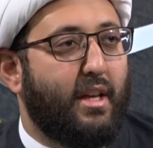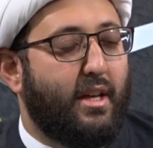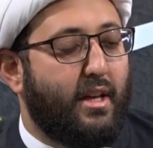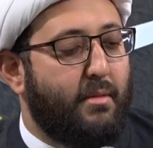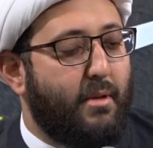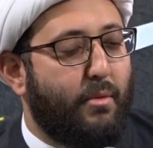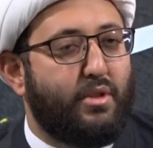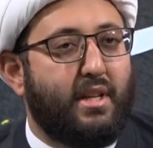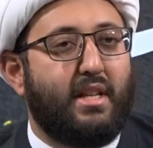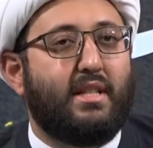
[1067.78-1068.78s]
Imam
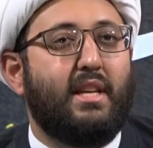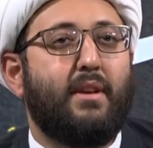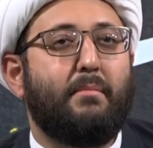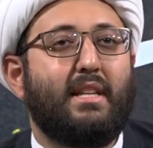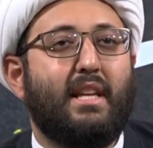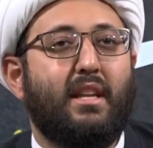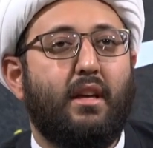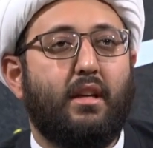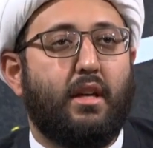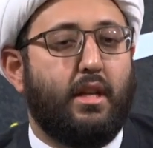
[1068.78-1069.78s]
Hussein is leaving
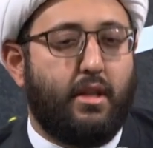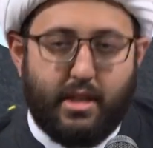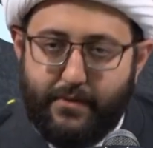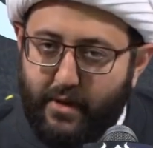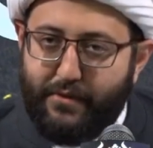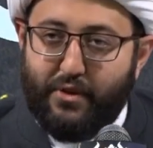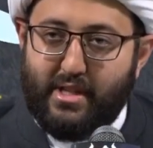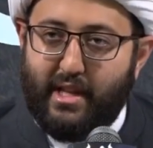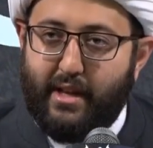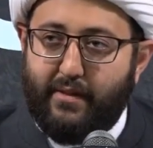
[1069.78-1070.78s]
Medina. He does fear for
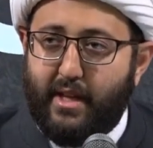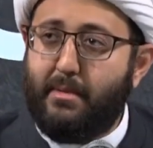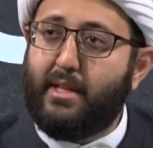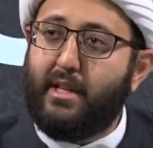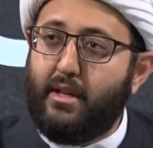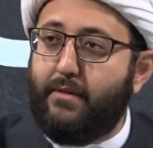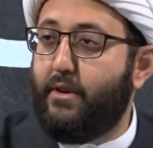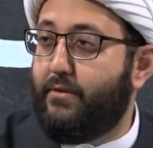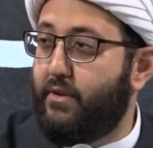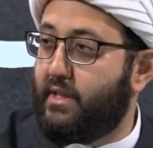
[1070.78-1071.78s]
his life. In Medina, he
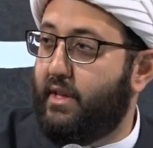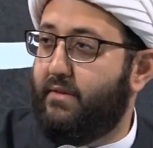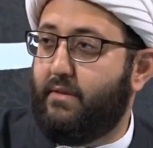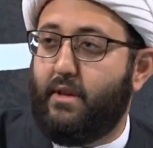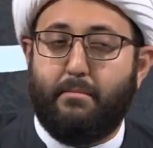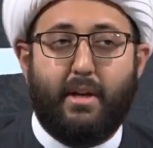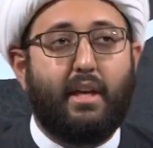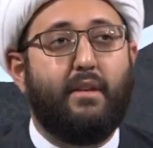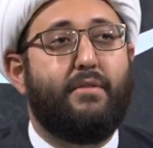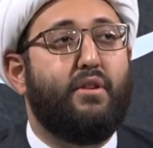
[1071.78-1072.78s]
feared for his life. In Mecca,
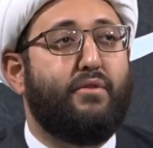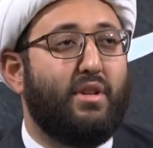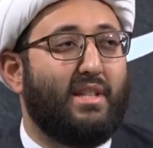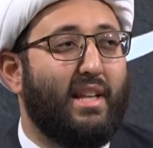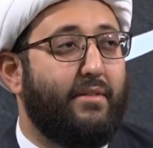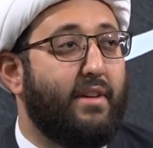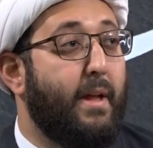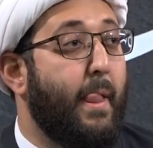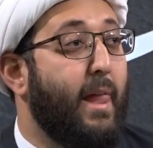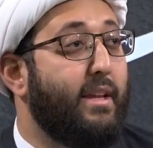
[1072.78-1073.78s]
he feared for his life.
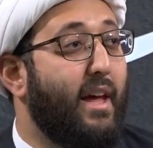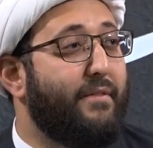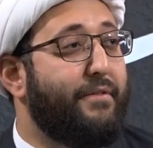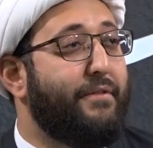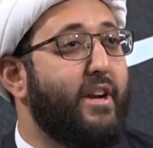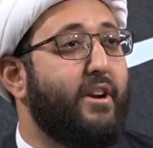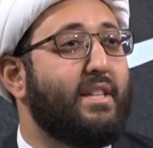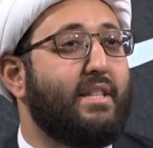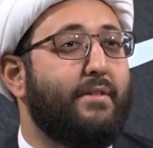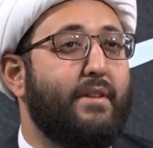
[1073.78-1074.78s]
Not feared
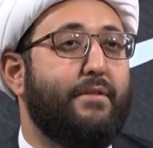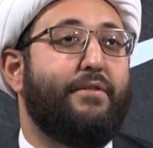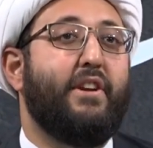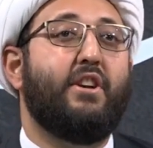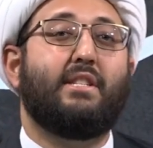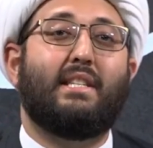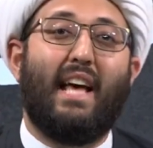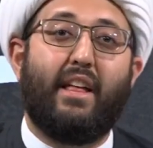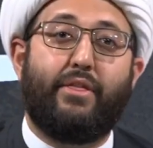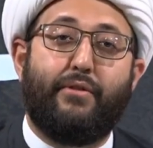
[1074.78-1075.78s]
as if he fears
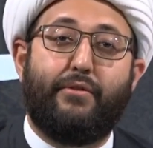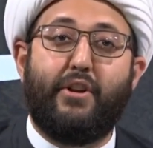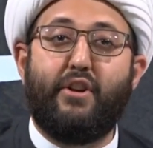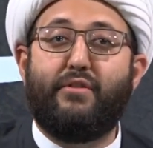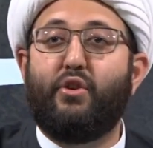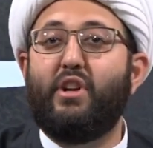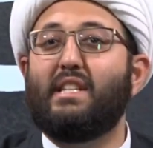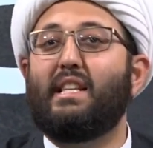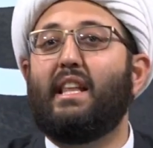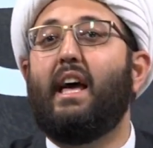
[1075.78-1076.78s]
death. Feared for
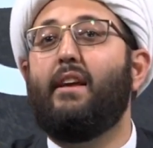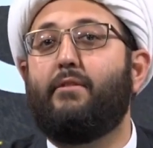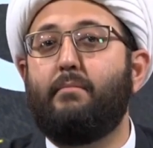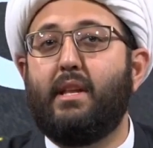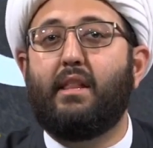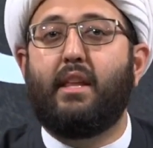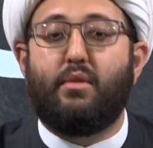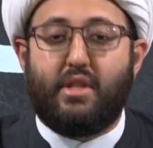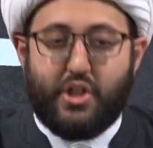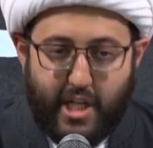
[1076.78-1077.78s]
his life, meaning there
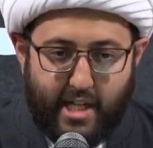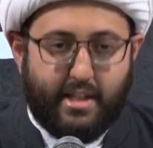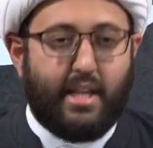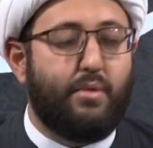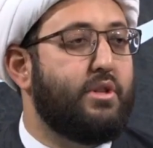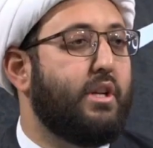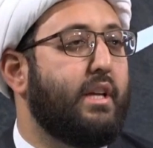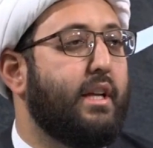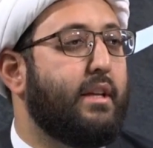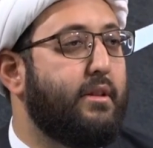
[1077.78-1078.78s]
was a chance that he was going to
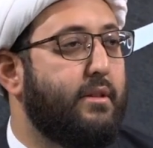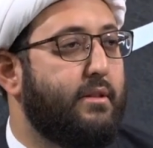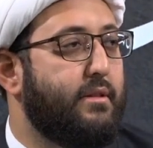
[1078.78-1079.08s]
get killed.